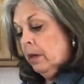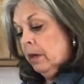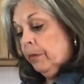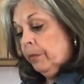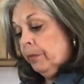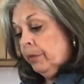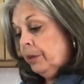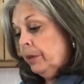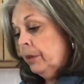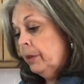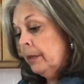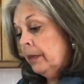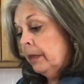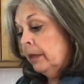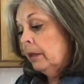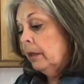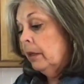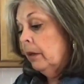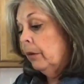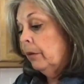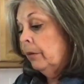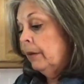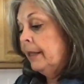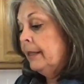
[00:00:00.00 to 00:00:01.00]
We're just going to
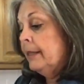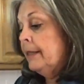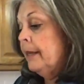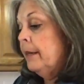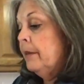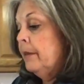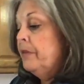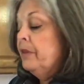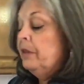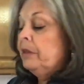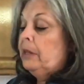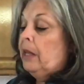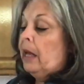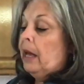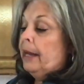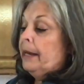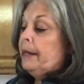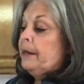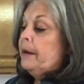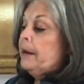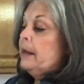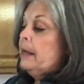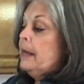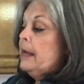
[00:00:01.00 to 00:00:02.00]
go right down the
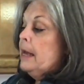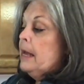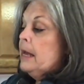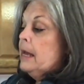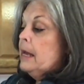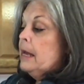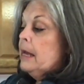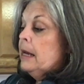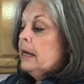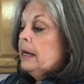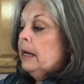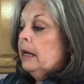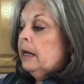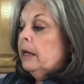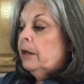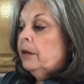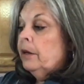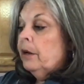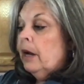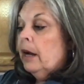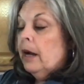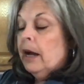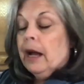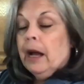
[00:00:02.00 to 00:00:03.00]
line.
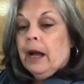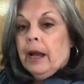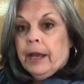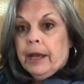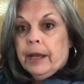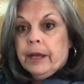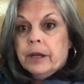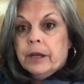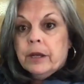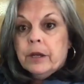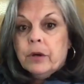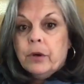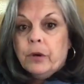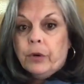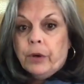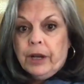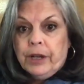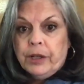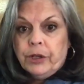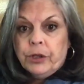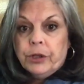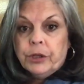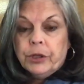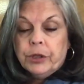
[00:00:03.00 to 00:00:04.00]
I
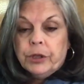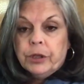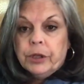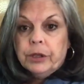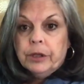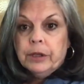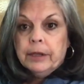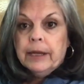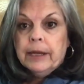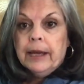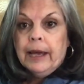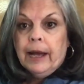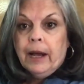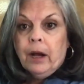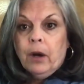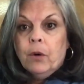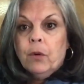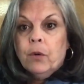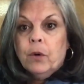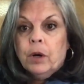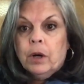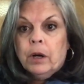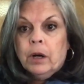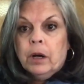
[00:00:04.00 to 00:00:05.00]
crushed
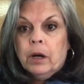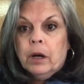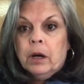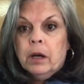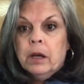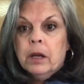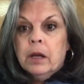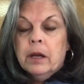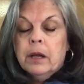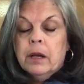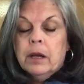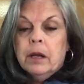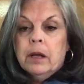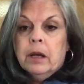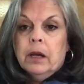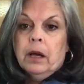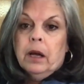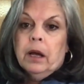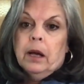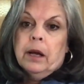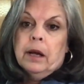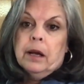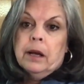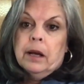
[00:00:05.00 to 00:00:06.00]
our
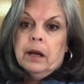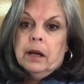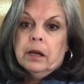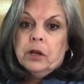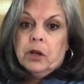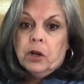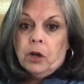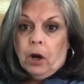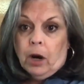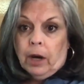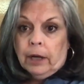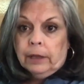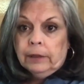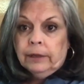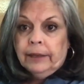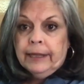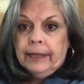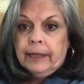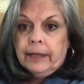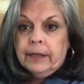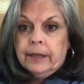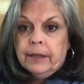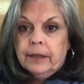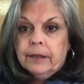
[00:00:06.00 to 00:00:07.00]

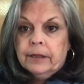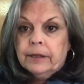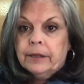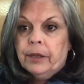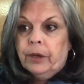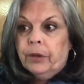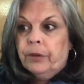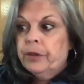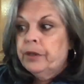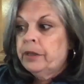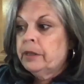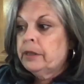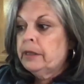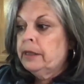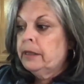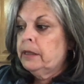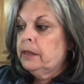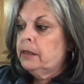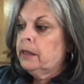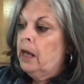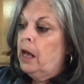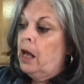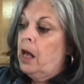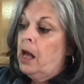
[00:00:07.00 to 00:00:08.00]
garlic, so this
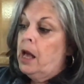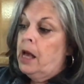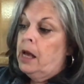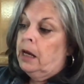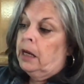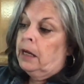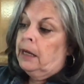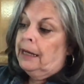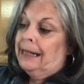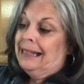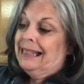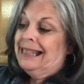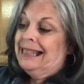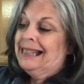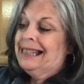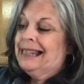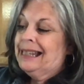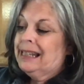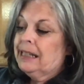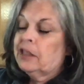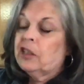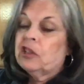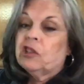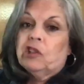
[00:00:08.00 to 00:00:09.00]
is
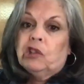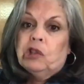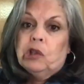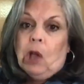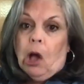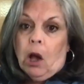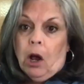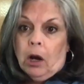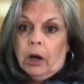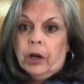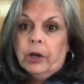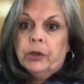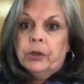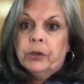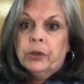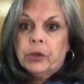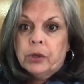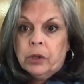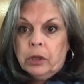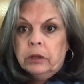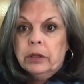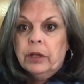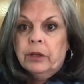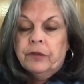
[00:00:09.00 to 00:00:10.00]
6
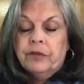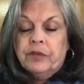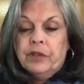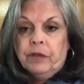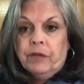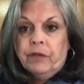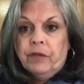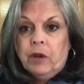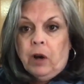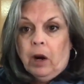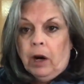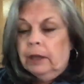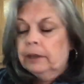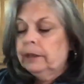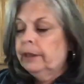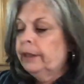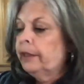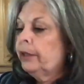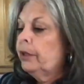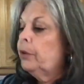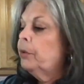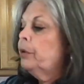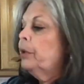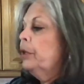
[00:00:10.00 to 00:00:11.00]
large cloves of
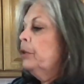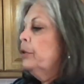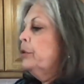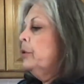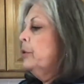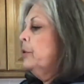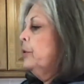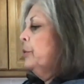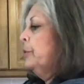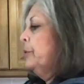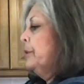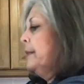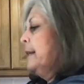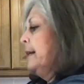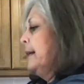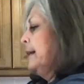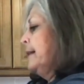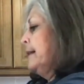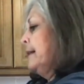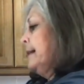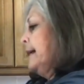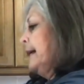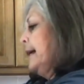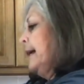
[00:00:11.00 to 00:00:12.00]
garlic. You can do
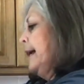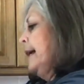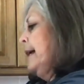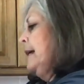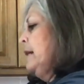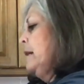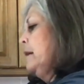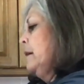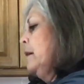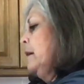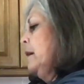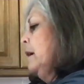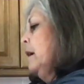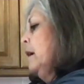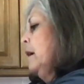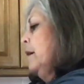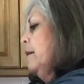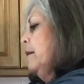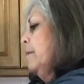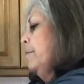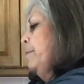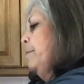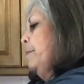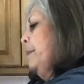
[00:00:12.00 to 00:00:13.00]
6 to 8
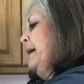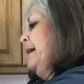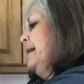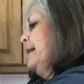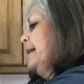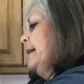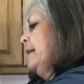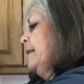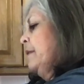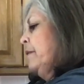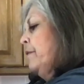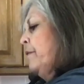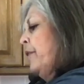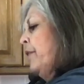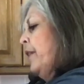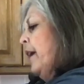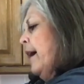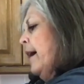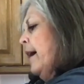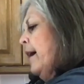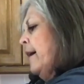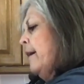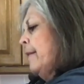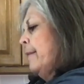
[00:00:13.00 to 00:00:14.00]
pieces of
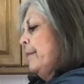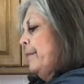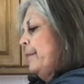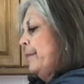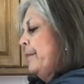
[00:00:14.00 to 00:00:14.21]
that,